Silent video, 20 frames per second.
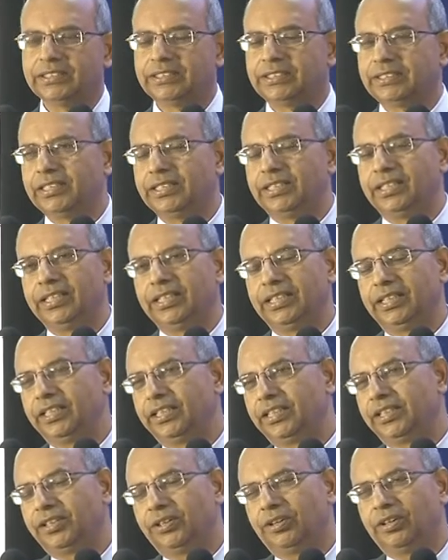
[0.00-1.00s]
city
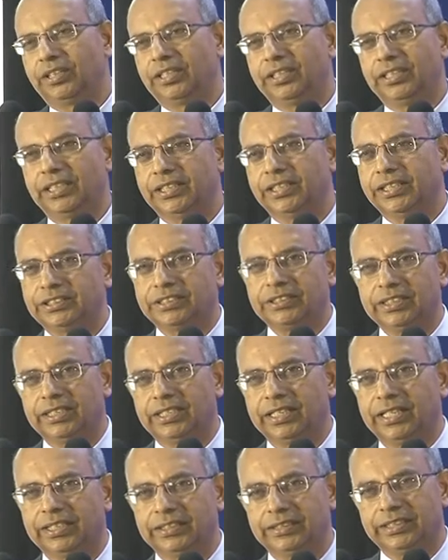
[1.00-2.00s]
or in a district
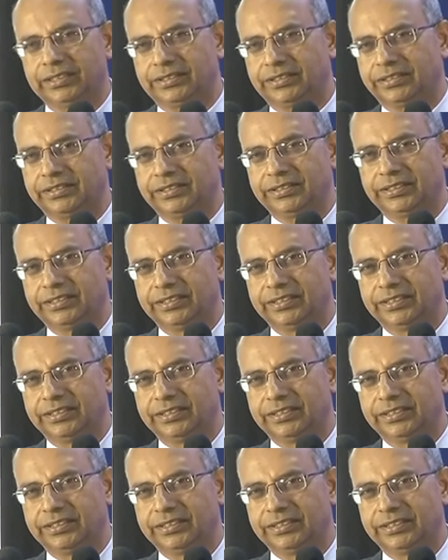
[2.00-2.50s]
like this.